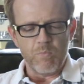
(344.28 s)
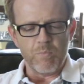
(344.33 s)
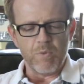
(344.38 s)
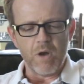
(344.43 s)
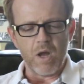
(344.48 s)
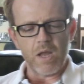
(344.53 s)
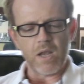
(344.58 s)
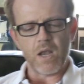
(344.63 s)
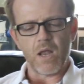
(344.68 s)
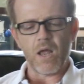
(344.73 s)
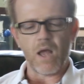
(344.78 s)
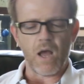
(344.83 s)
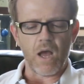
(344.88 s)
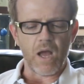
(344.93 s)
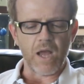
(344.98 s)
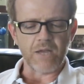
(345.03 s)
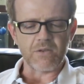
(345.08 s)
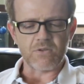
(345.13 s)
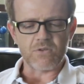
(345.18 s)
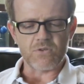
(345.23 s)
But
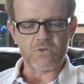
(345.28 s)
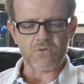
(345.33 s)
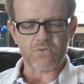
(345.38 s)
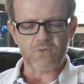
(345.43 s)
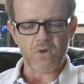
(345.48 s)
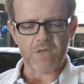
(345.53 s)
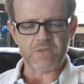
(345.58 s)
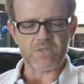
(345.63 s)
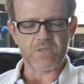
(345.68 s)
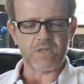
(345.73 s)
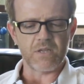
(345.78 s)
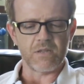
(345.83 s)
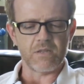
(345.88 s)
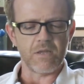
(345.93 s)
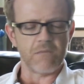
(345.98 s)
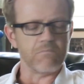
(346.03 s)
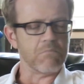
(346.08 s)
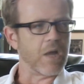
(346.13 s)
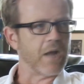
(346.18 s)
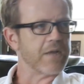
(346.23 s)
I
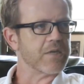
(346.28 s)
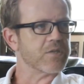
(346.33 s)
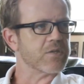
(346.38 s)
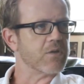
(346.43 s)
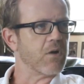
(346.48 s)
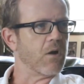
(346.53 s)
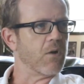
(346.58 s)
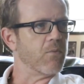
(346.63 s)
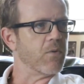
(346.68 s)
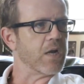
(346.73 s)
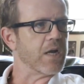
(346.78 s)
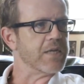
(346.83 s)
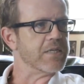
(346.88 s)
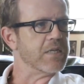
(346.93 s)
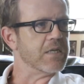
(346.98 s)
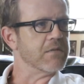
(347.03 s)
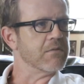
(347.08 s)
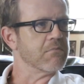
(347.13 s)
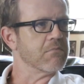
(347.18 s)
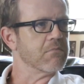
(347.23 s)
trusted that Mike saw what I
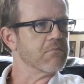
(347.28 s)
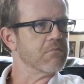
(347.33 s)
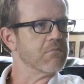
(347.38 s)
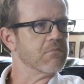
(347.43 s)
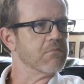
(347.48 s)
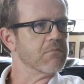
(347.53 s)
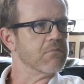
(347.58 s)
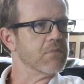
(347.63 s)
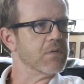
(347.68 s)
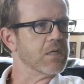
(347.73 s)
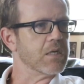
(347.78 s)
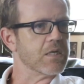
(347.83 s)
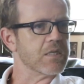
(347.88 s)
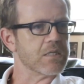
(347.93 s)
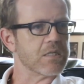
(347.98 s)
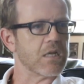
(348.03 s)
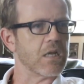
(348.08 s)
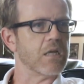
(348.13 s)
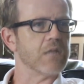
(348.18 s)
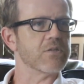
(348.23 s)
didn't, and I
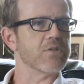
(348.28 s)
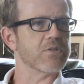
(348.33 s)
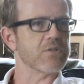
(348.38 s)
said,